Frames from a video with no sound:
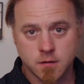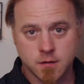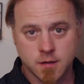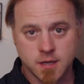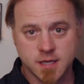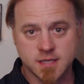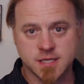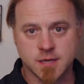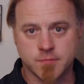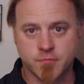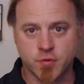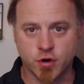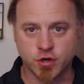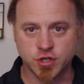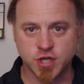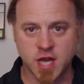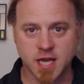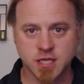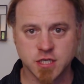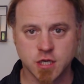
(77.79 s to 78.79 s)
is a
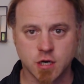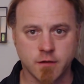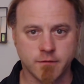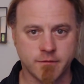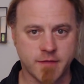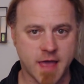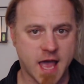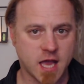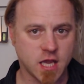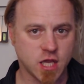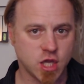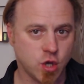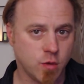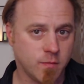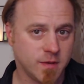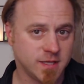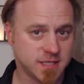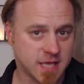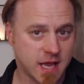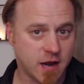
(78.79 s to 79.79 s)
projection of that
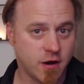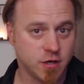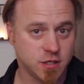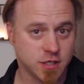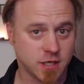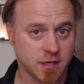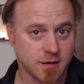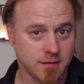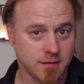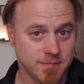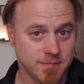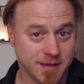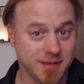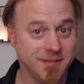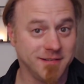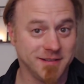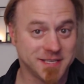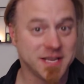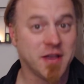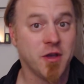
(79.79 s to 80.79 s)
human's energy
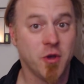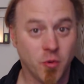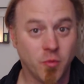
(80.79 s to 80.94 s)
because